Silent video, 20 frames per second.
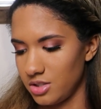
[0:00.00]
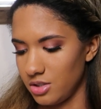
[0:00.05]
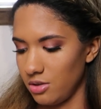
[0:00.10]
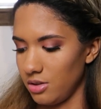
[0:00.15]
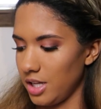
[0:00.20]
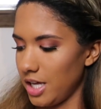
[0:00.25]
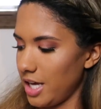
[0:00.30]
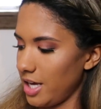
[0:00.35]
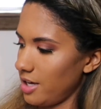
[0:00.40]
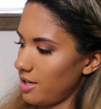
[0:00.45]

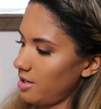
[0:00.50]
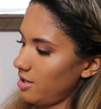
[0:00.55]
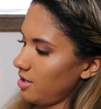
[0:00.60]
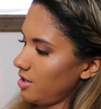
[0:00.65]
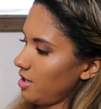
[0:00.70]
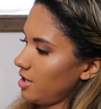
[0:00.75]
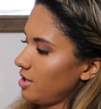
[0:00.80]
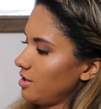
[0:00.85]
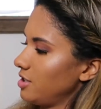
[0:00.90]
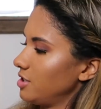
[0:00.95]
so like,
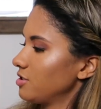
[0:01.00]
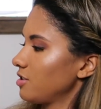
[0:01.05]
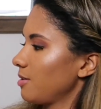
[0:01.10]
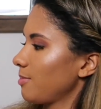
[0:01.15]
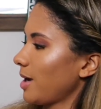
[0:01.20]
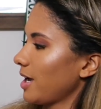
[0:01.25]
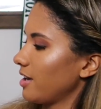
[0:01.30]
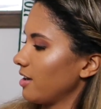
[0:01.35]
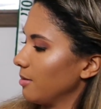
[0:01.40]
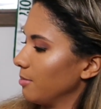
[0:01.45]
these
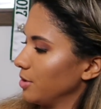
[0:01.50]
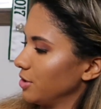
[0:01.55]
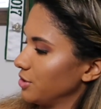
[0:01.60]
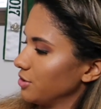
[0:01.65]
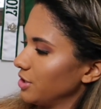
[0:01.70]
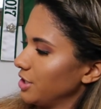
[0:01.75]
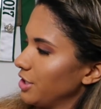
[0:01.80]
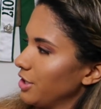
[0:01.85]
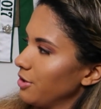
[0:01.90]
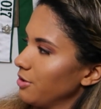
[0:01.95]
are my
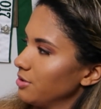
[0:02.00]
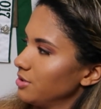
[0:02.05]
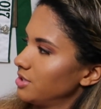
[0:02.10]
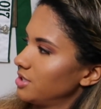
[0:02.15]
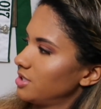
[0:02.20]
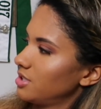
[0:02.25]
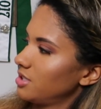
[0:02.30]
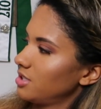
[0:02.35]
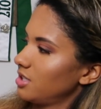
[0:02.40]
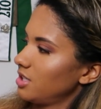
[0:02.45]
chemistry
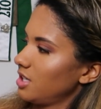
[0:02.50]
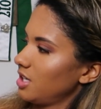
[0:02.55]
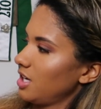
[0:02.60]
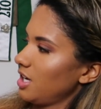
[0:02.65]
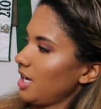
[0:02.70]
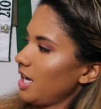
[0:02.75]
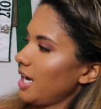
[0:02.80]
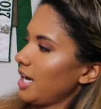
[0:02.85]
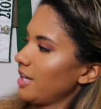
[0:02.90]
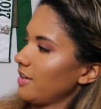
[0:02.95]
notes.
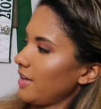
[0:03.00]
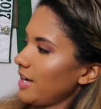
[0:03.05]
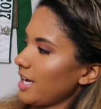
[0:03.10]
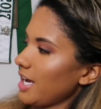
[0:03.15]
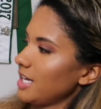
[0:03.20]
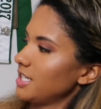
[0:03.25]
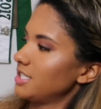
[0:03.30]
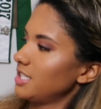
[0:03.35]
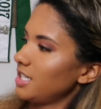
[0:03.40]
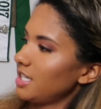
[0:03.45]
And like
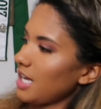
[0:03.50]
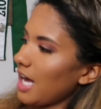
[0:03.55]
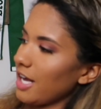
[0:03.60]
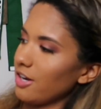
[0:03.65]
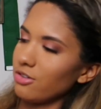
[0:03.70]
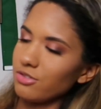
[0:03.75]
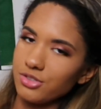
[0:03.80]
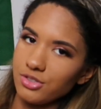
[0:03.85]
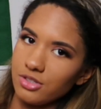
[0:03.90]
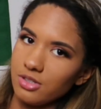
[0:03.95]
I
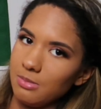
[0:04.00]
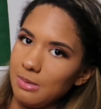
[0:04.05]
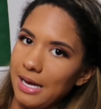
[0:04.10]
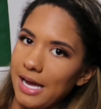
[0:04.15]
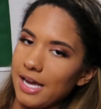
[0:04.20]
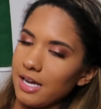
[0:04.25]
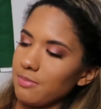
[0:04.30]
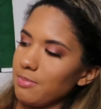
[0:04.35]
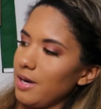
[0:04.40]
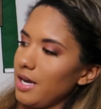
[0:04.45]
don't do the
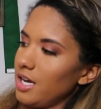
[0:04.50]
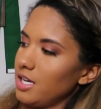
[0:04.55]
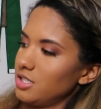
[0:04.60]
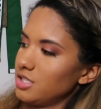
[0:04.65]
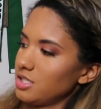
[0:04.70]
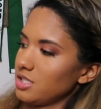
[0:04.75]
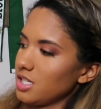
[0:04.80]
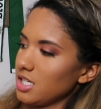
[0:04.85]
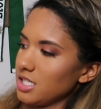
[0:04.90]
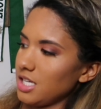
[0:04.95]
back
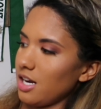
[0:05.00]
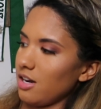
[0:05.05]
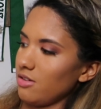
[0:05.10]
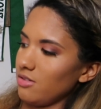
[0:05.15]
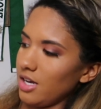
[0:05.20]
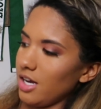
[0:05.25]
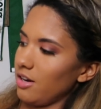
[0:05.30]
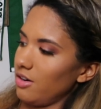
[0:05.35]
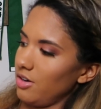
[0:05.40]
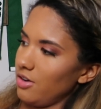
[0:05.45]
page because
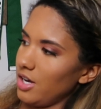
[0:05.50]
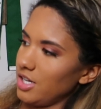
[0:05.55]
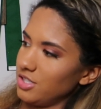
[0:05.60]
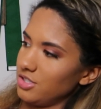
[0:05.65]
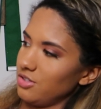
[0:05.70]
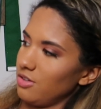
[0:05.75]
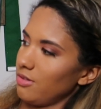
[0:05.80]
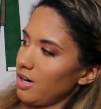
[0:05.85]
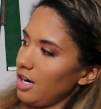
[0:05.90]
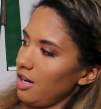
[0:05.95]
I don't know, I
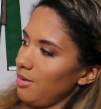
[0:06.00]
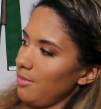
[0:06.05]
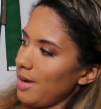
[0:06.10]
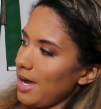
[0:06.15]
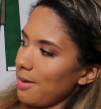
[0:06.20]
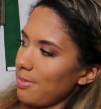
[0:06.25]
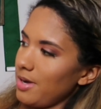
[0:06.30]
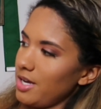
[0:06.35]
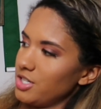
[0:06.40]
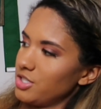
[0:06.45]
just don't write on the
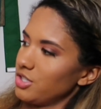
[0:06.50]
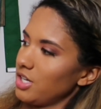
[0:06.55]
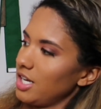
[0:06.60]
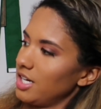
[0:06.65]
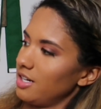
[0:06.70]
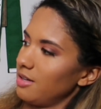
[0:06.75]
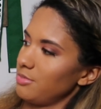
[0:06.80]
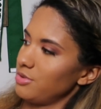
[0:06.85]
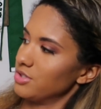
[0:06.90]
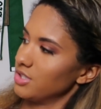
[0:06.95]
back page. So I
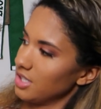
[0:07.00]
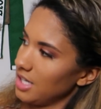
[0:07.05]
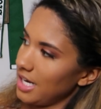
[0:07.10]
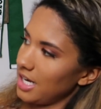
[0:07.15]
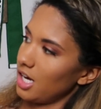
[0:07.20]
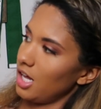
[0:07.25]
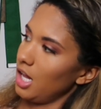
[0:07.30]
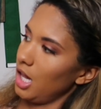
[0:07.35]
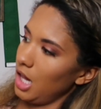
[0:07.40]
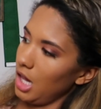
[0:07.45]
ended up using
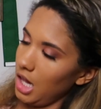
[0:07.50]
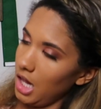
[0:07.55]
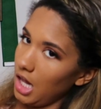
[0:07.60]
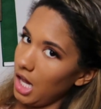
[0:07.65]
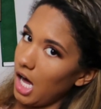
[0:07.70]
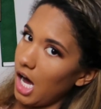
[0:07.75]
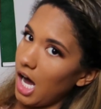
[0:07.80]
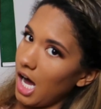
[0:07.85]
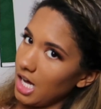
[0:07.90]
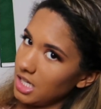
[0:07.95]
like a
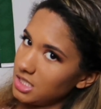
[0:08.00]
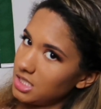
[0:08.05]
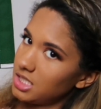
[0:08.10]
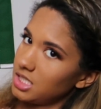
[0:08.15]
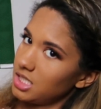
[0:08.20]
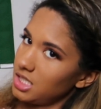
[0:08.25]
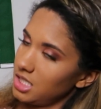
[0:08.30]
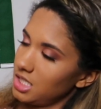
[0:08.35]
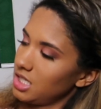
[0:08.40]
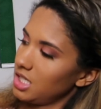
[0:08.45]
lot
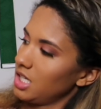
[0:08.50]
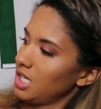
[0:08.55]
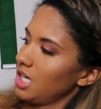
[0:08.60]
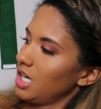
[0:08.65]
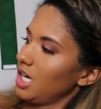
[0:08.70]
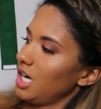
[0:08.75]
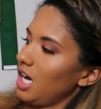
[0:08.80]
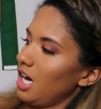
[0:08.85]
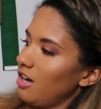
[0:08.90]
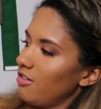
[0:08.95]

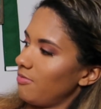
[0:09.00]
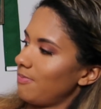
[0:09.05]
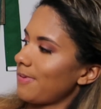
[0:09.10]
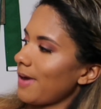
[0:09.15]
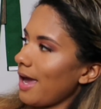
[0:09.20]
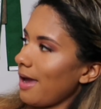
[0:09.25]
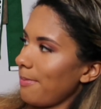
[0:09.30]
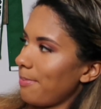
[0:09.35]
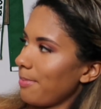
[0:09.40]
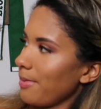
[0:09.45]
of
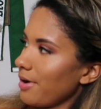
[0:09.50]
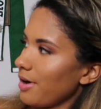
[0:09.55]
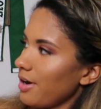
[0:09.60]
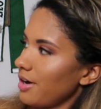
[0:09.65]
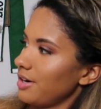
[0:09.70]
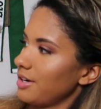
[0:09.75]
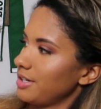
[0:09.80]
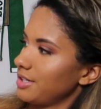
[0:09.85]
paper.